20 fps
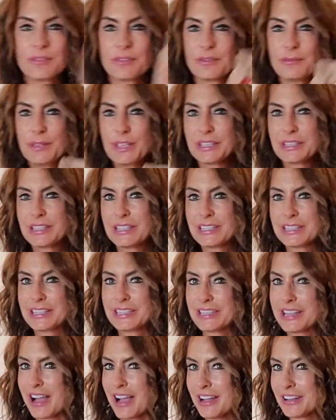because this
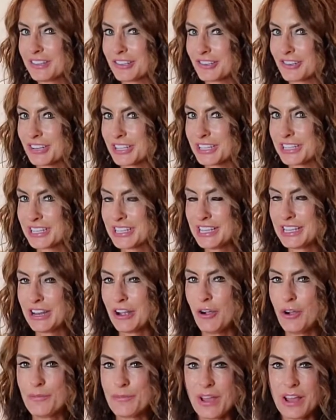is not strict
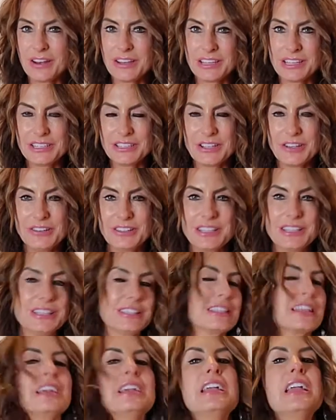keto, I'm not in
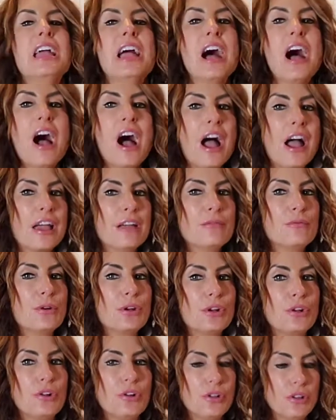ketosis, I
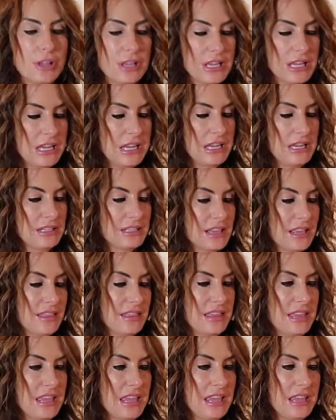will eat
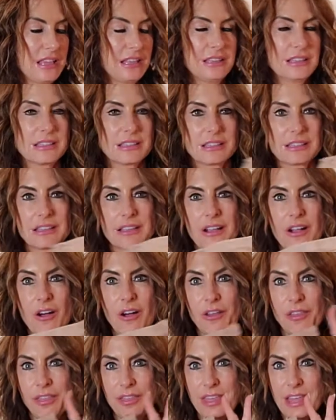these
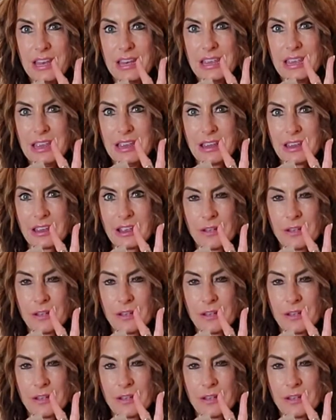authentic